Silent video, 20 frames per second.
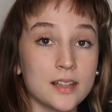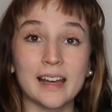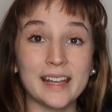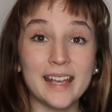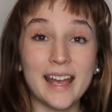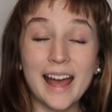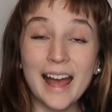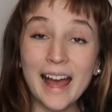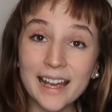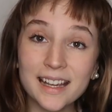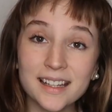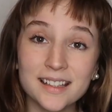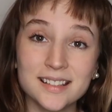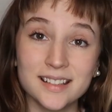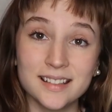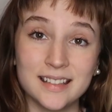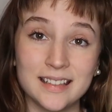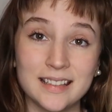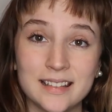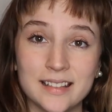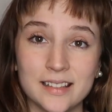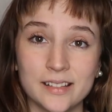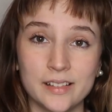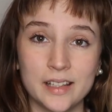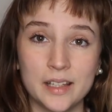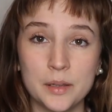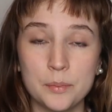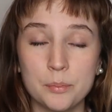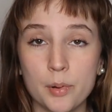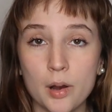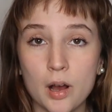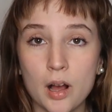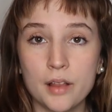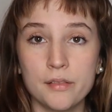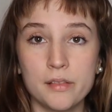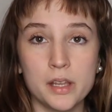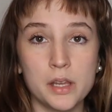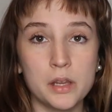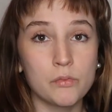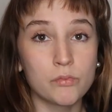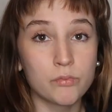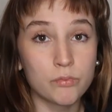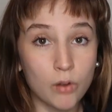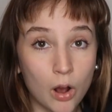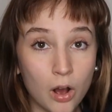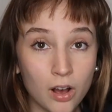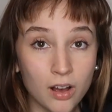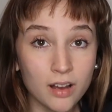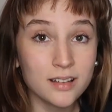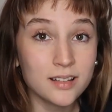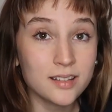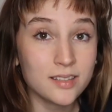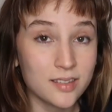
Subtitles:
I accidentally bought the wrong